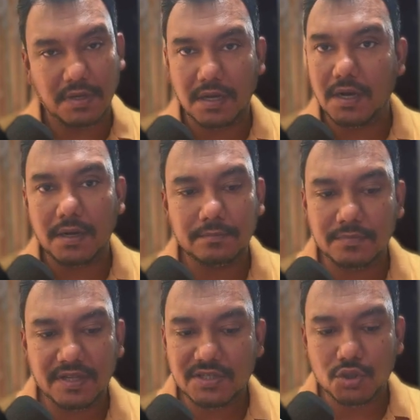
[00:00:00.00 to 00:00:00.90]

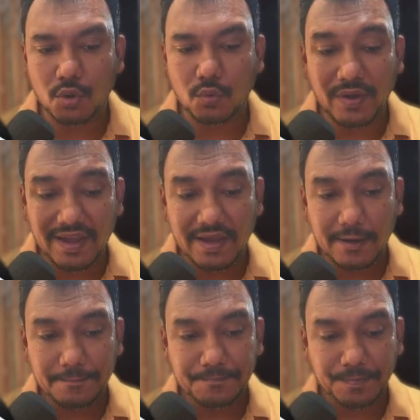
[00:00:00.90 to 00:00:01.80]
there's no
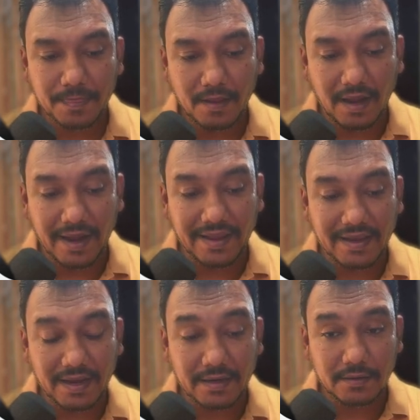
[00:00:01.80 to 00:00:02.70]
way I
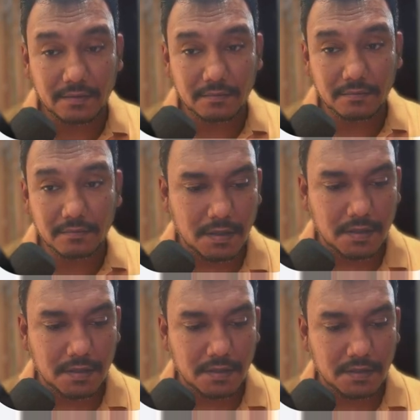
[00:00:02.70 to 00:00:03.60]
can
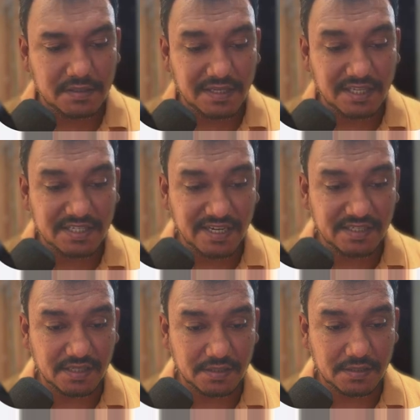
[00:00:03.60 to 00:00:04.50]
see the
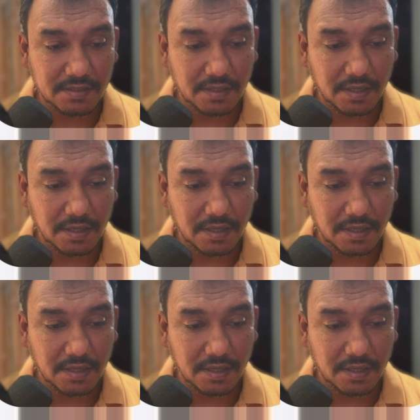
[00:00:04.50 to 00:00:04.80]
changes.